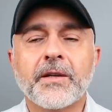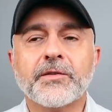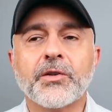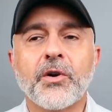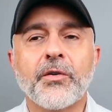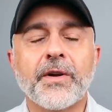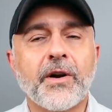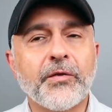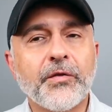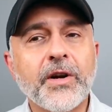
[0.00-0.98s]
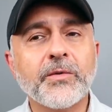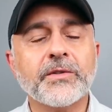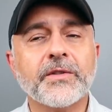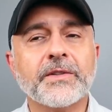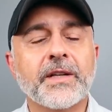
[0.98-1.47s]
So there are
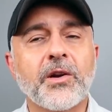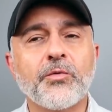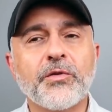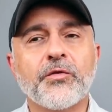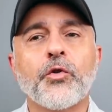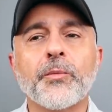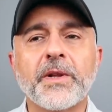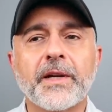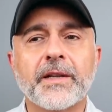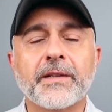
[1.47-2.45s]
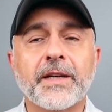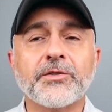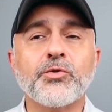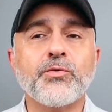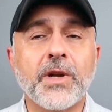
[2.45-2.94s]
fragrances that get reformulated
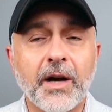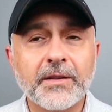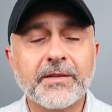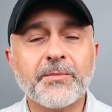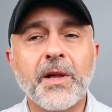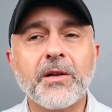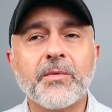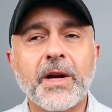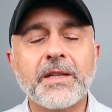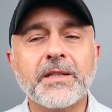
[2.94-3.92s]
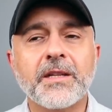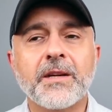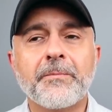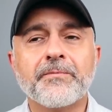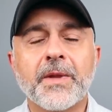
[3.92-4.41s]
that do not smell great
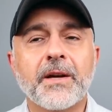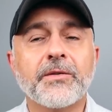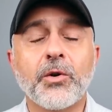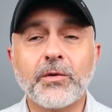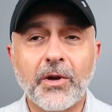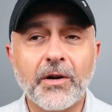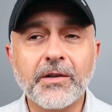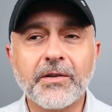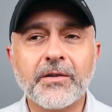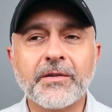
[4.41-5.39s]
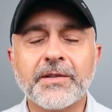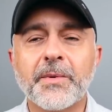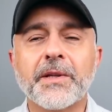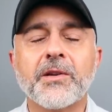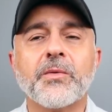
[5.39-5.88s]
no longer
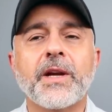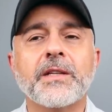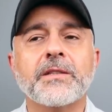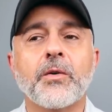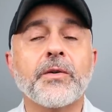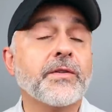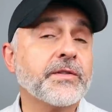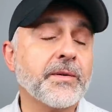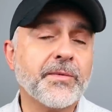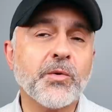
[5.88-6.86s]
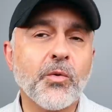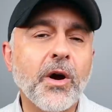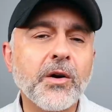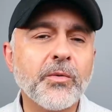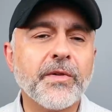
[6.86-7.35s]
smelling great or there's something
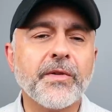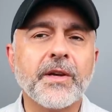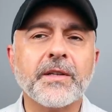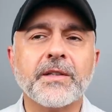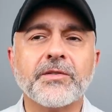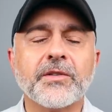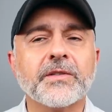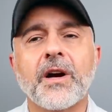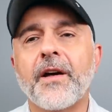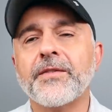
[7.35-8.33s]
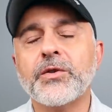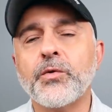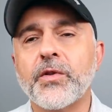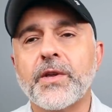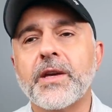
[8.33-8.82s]
wrong with it, it's just gotten
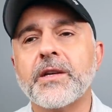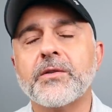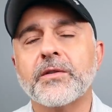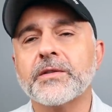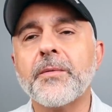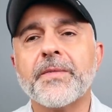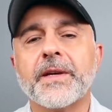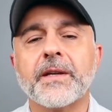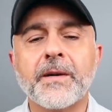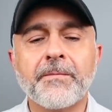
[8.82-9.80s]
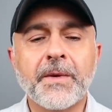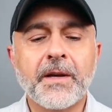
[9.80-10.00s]
too thin or something